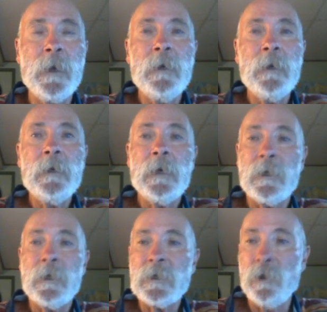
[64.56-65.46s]

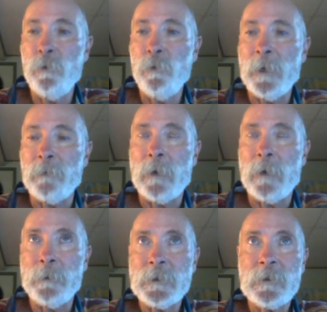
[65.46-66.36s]
The slow bunny
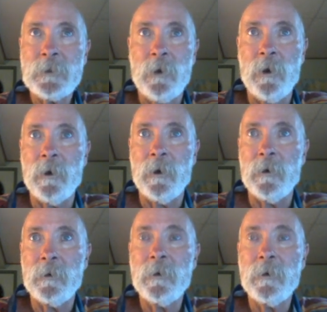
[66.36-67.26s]
rabbits
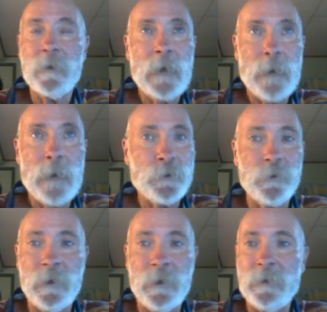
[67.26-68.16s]
are
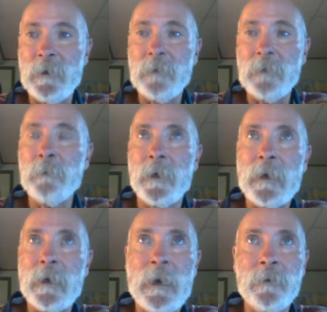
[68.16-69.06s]
captured and eaten by the
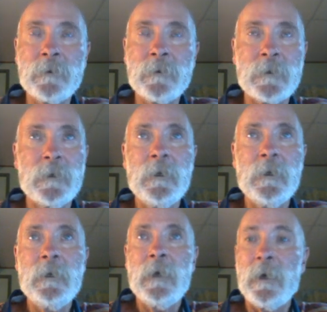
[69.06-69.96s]
coyotes.
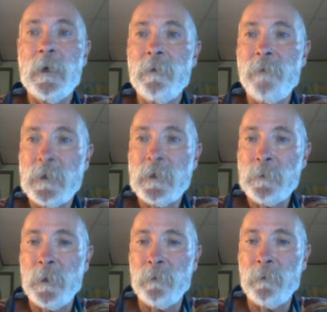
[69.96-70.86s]
The fast
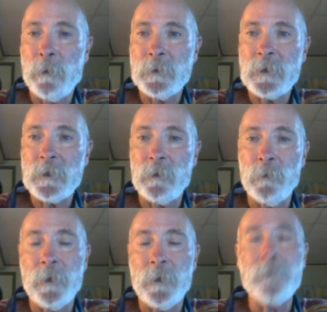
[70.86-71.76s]
bunny rabbits get
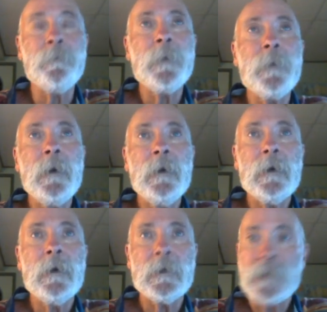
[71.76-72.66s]
away.
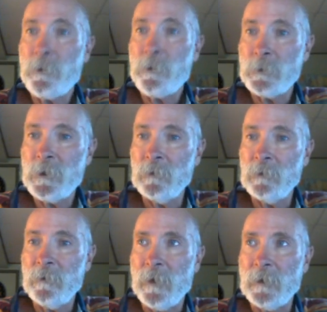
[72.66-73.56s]
So the result
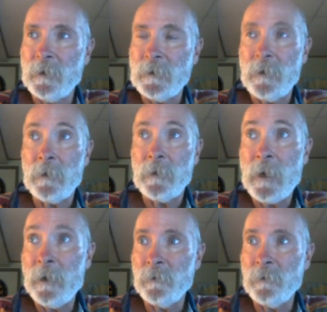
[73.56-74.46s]
of that is that the
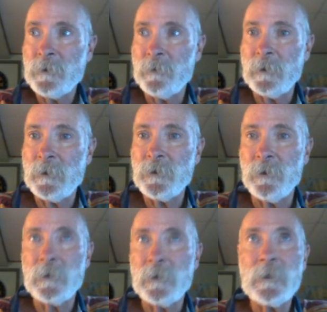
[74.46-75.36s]
coyotes are
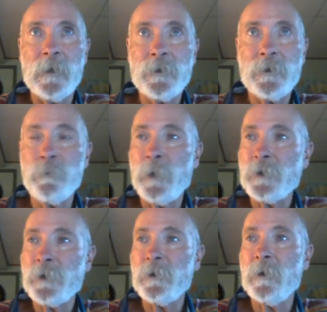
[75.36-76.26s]
exerting selection
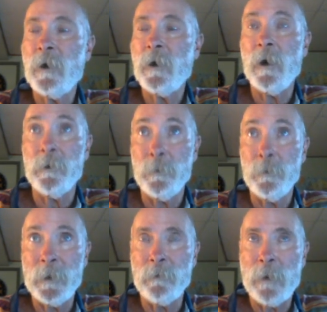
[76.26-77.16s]
pressure on the
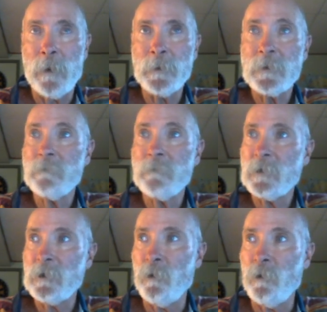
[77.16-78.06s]
bunny rabbits. The
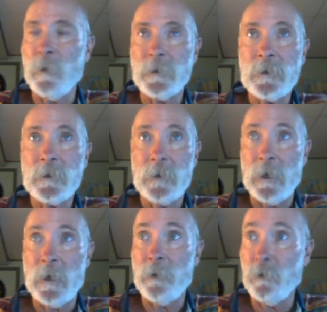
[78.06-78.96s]
slow ones,
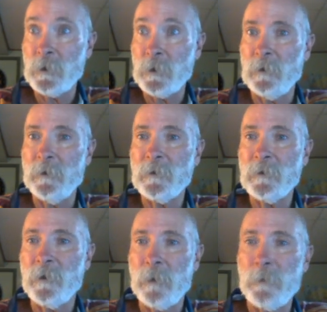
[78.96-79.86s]
those alleles
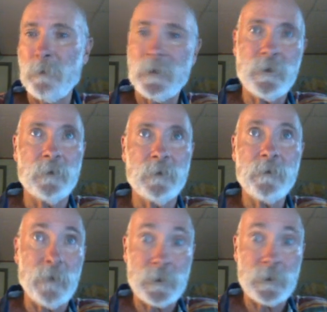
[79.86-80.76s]
are not passed on to
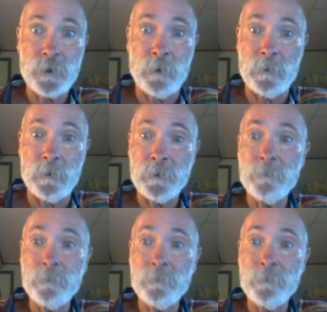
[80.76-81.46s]
the next generation.